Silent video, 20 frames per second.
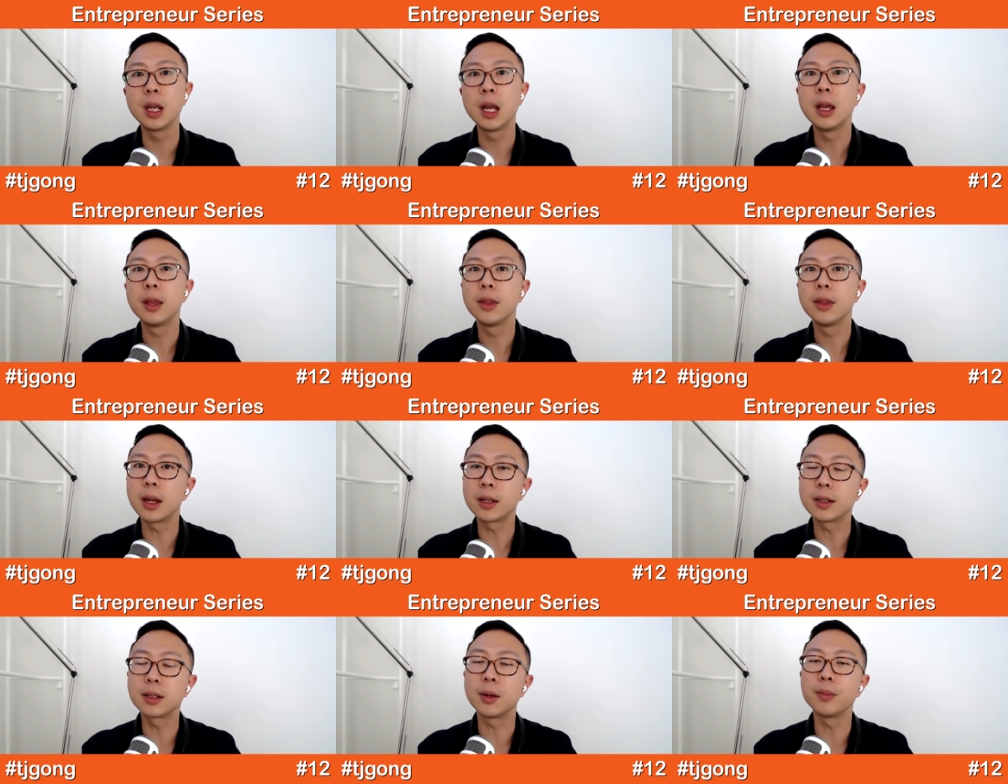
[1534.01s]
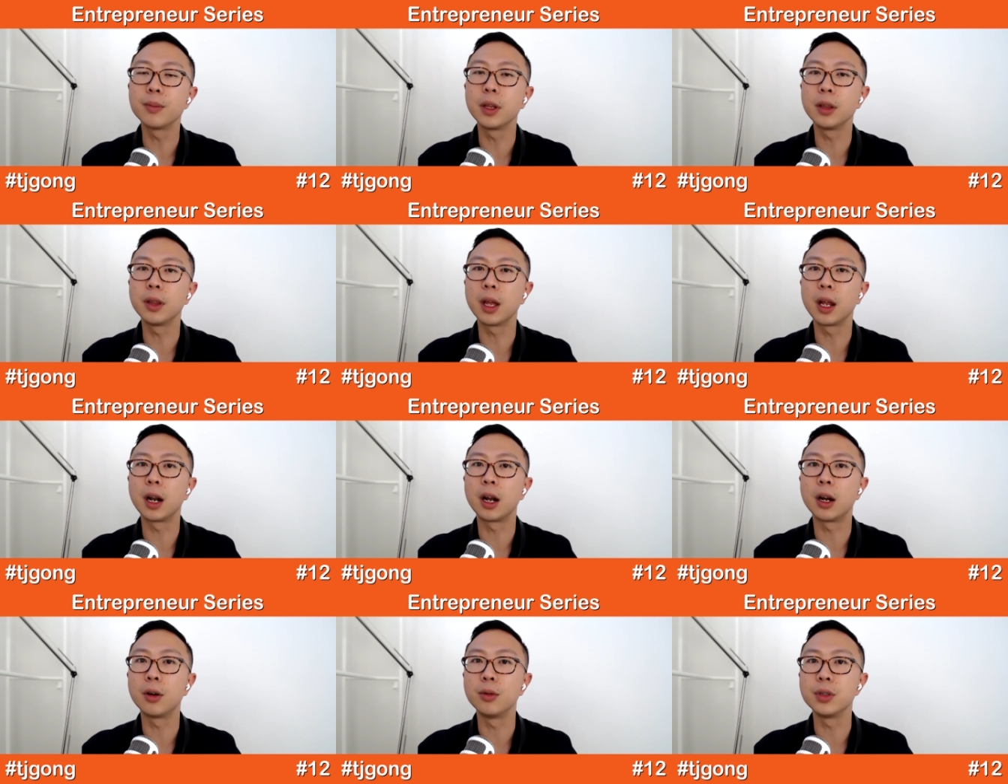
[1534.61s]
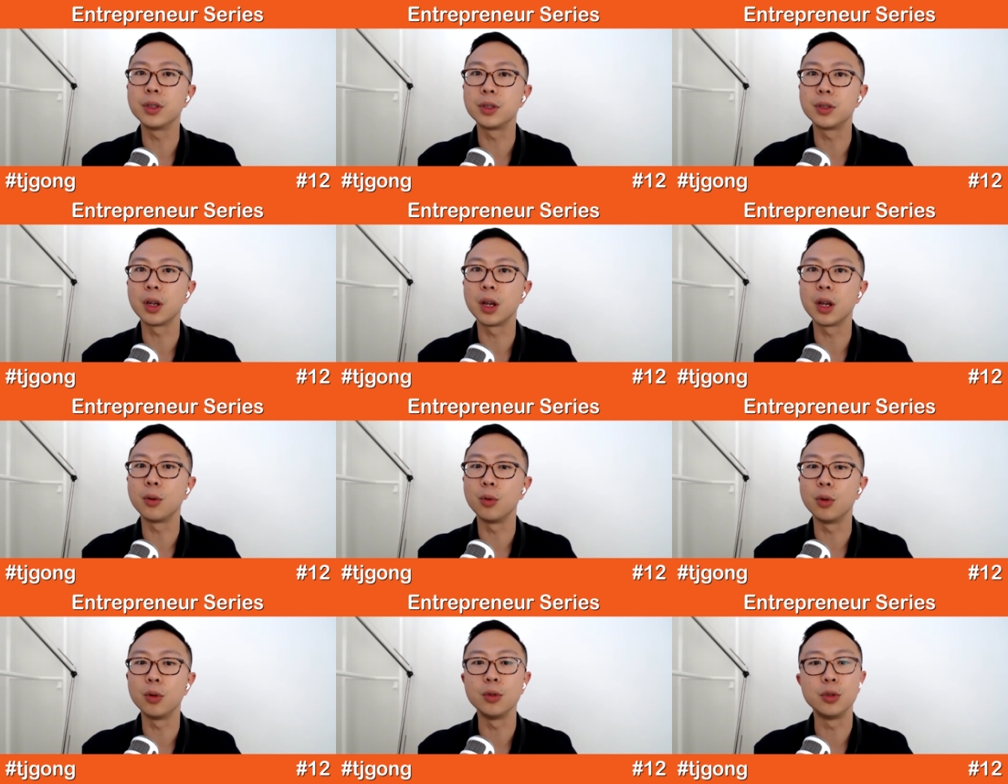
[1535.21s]
that's something that I would say we'll
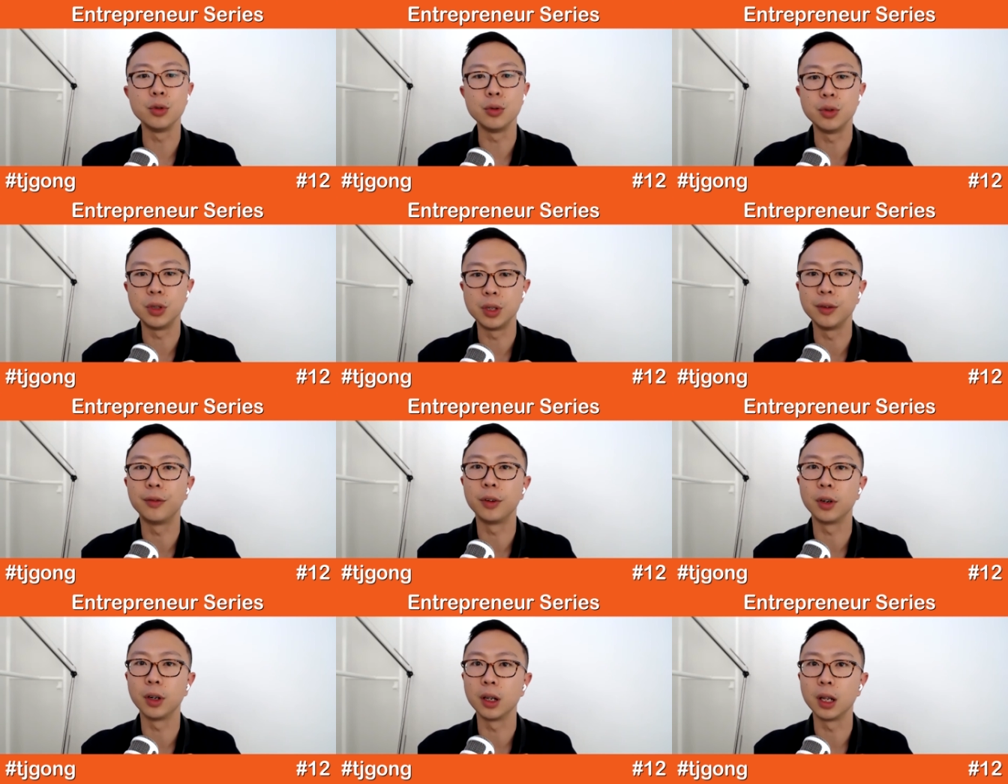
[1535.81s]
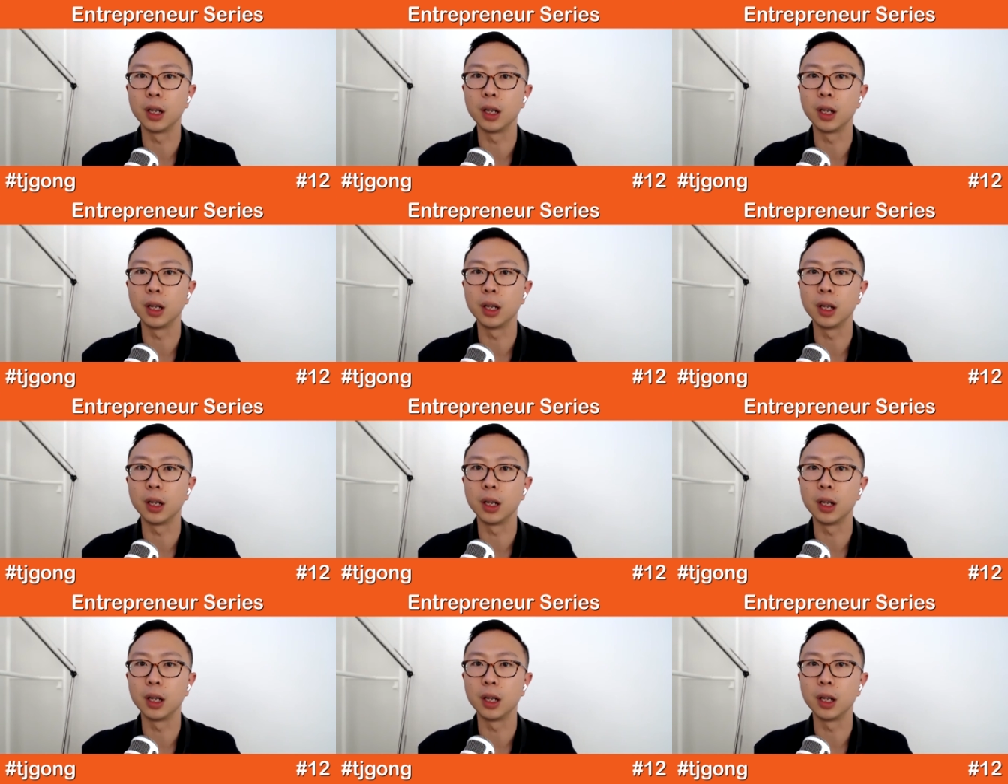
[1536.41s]
do differently,